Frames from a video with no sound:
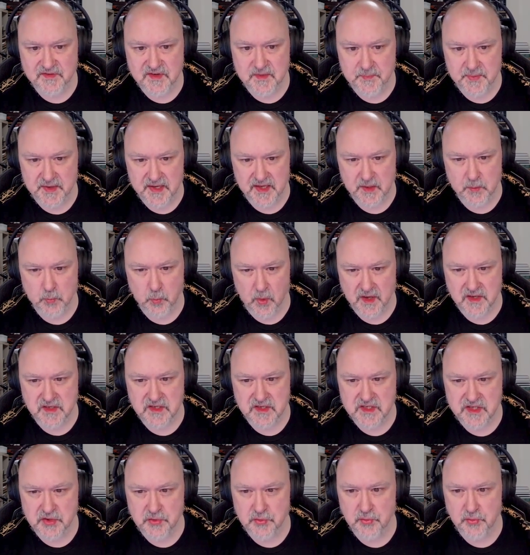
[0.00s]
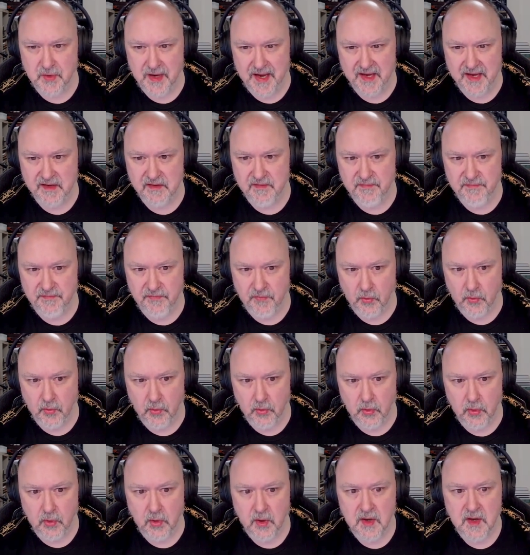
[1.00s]
to be 1, 2, and
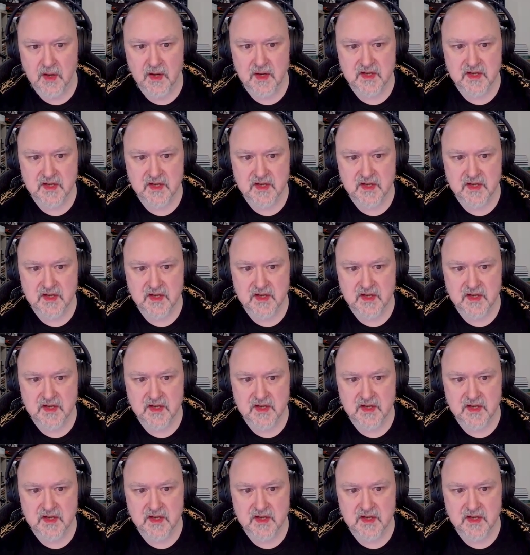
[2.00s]
4.